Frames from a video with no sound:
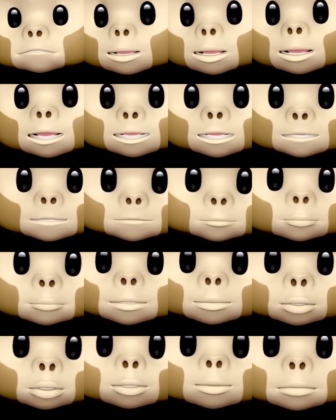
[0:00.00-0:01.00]
but
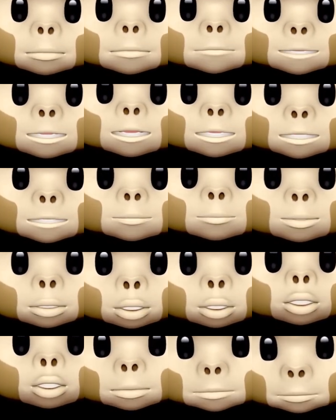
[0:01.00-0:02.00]
once you know this
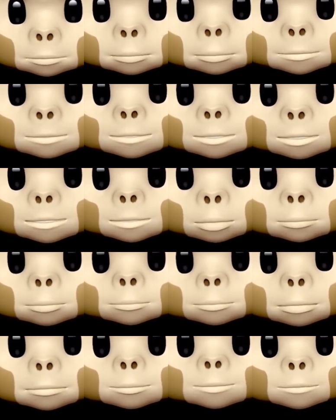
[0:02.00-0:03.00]
traditional order, you
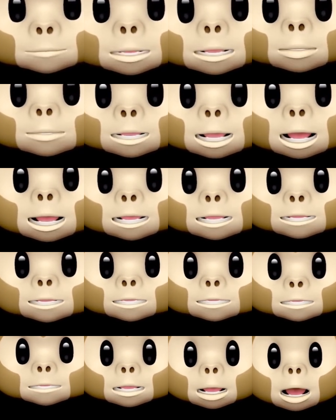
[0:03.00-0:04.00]
will also
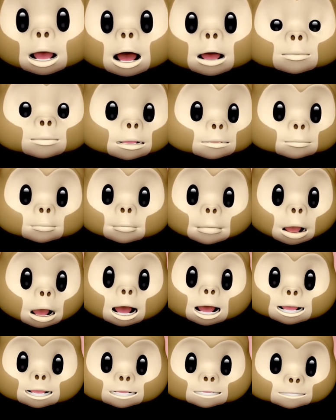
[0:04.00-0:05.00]
recognize how and
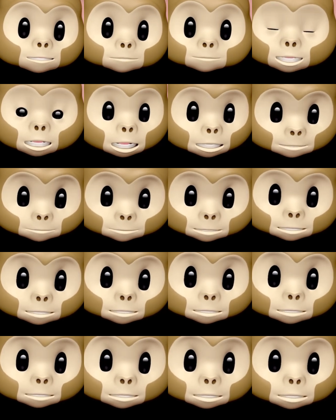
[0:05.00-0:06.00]
why
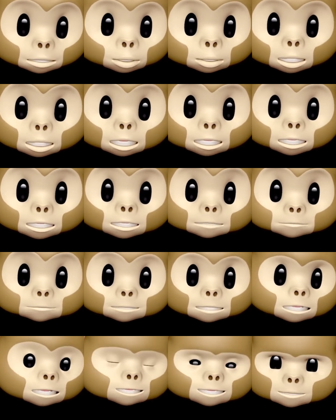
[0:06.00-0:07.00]
sometimes
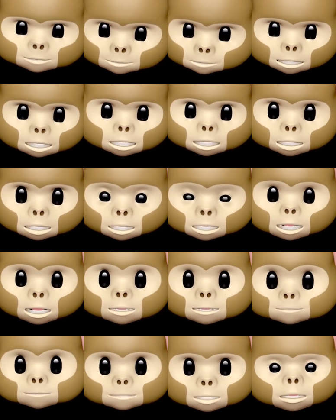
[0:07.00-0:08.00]
DJs play differently.
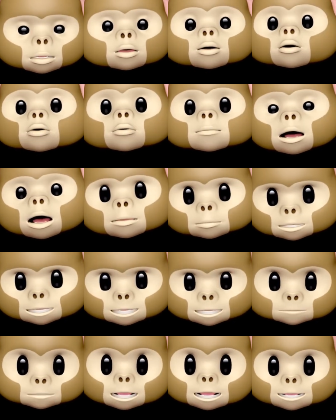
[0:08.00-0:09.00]
Soon I will
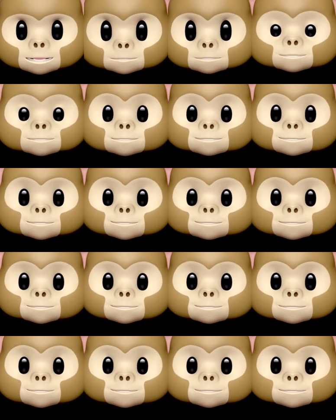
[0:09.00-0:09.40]
explain.